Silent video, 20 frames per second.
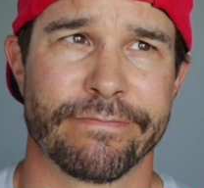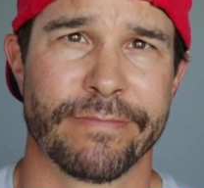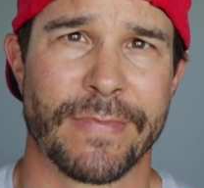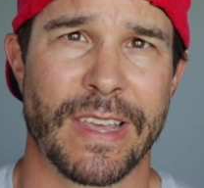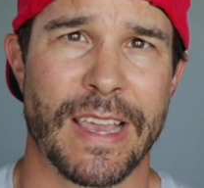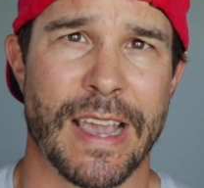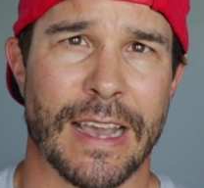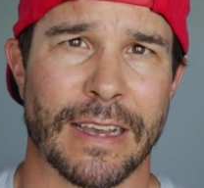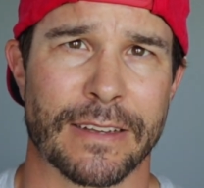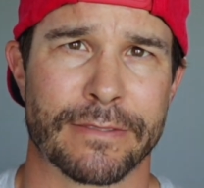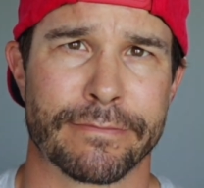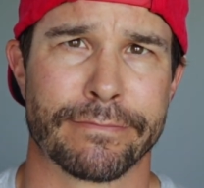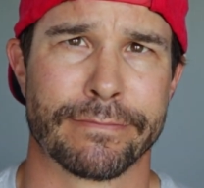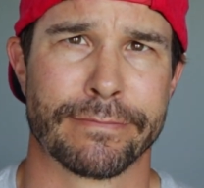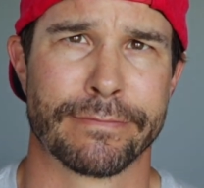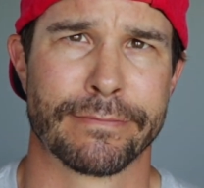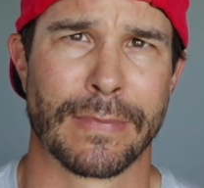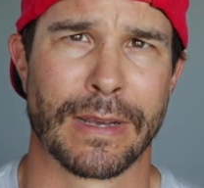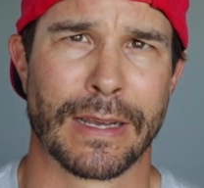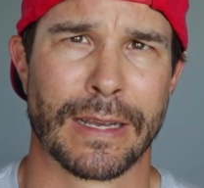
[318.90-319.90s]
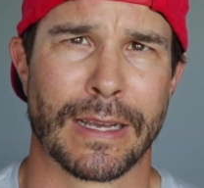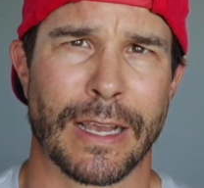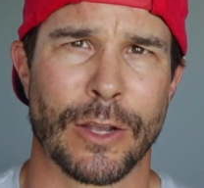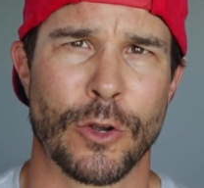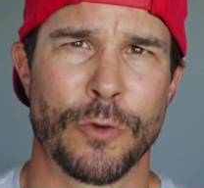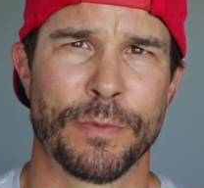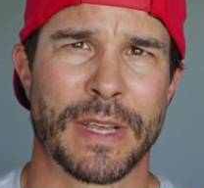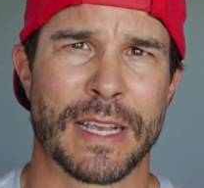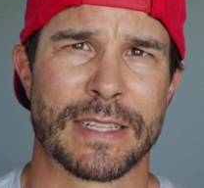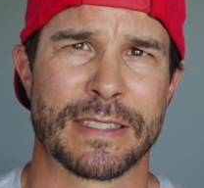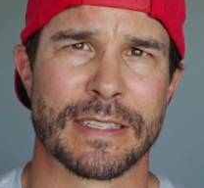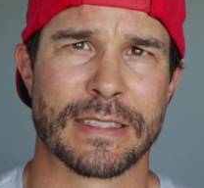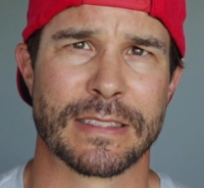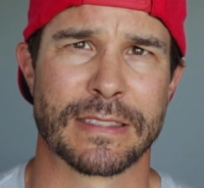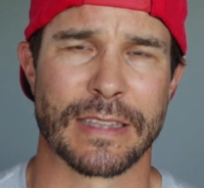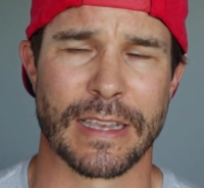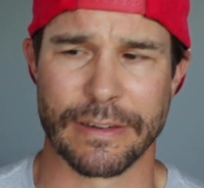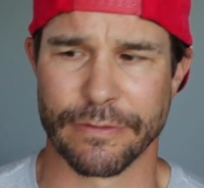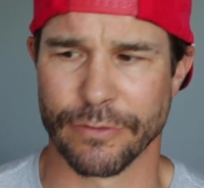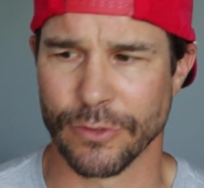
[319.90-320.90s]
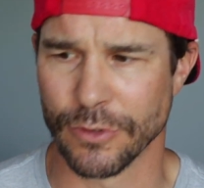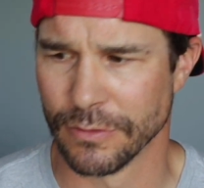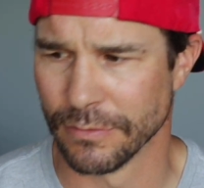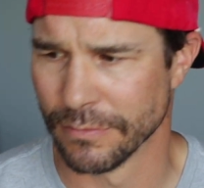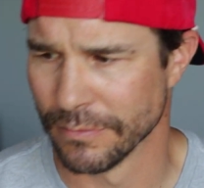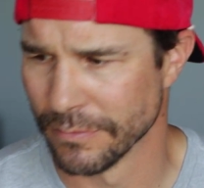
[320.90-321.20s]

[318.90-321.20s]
Yeah, I hope that's insightful.